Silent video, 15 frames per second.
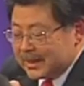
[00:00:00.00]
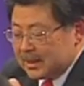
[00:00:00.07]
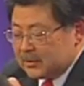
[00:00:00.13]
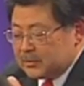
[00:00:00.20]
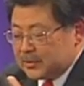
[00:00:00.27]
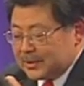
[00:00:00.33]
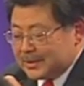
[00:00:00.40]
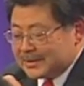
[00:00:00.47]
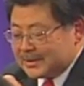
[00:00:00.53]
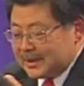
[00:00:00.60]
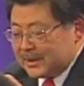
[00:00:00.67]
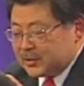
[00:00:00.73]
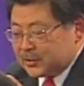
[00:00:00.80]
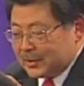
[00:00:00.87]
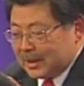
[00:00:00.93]
down to the
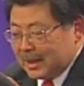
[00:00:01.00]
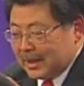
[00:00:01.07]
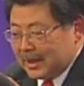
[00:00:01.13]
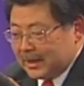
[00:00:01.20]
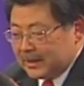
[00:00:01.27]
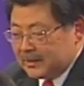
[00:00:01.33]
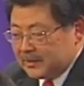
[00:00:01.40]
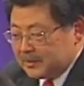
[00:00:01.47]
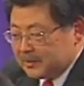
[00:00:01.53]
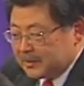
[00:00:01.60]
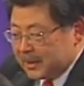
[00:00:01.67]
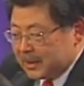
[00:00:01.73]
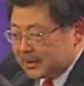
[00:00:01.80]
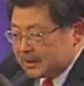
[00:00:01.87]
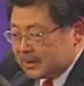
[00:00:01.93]
center line,
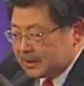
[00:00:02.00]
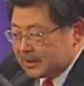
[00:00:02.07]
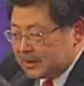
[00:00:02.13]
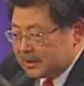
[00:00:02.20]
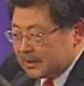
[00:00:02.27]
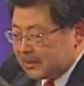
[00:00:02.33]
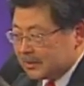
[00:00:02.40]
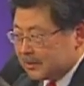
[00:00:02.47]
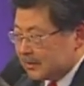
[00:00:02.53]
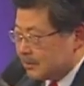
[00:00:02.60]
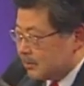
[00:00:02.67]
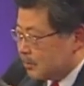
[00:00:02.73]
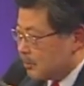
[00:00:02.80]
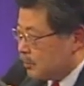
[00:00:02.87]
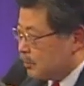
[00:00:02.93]
but
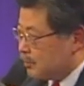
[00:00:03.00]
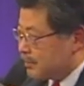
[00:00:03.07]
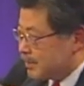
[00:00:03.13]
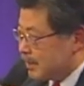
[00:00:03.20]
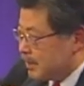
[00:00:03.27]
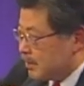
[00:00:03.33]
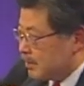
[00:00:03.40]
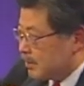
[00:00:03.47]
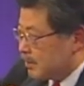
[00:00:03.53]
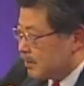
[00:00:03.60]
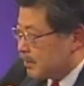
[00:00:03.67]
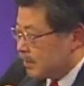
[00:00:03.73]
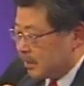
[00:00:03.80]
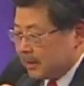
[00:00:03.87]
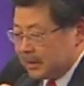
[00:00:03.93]
using
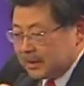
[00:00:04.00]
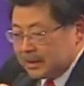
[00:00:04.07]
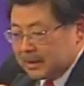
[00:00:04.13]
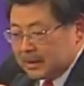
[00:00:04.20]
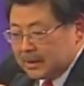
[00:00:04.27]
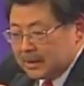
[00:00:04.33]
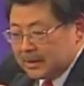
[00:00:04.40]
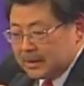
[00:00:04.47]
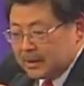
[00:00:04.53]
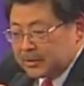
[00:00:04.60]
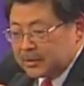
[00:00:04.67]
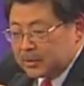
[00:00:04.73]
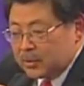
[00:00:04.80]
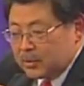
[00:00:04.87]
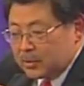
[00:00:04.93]
the
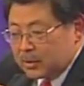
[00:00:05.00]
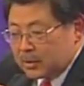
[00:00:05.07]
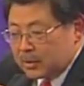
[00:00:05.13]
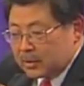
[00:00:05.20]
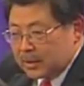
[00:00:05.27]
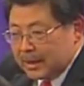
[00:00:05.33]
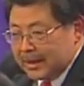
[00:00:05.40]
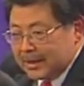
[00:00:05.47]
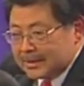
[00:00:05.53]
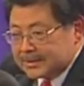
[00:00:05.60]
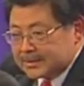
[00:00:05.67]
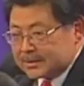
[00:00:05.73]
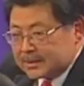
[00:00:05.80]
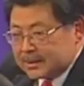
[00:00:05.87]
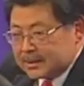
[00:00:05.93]
other corner as